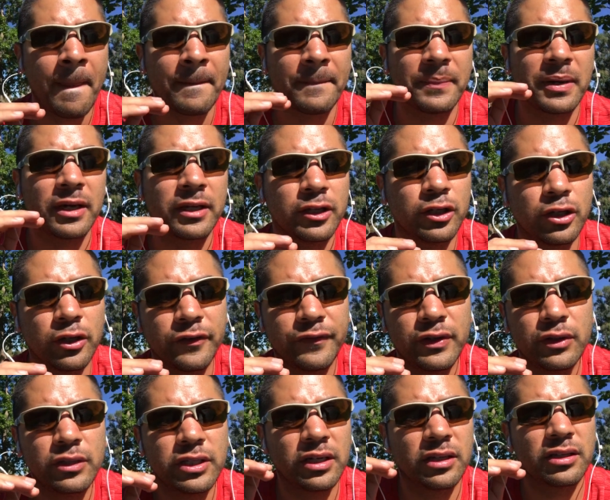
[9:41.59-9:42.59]
But, you know, if
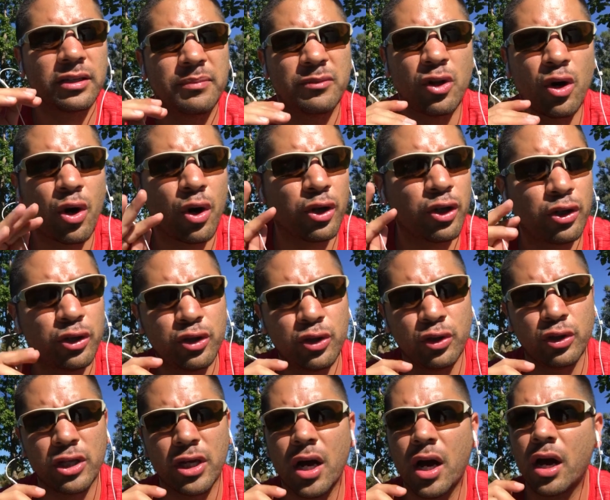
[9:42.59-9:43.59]
you tell them, no, you're too
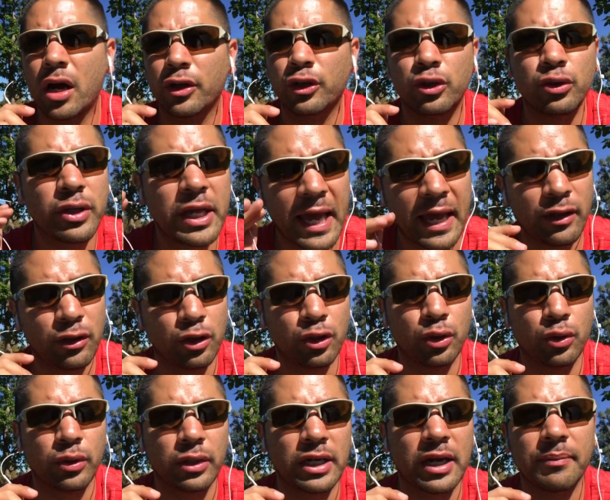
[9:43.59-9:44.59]
young, you can't
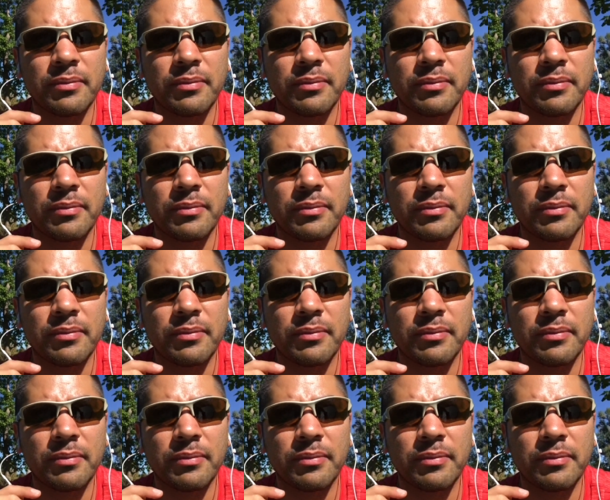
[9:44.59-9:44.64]
do it,